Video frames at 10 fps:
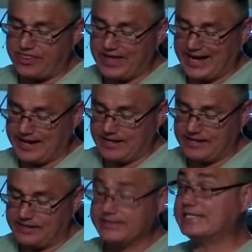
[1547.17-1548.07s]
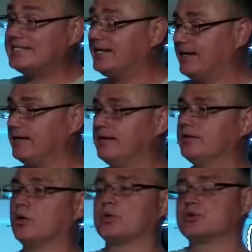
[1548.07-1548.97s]
they, the 10,
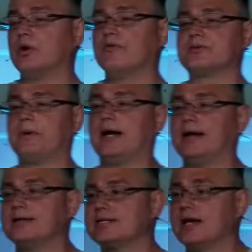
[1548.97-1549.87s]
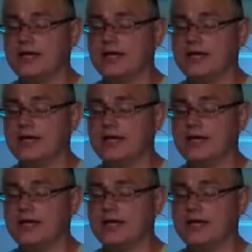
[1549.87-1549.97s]
there were 12 spies.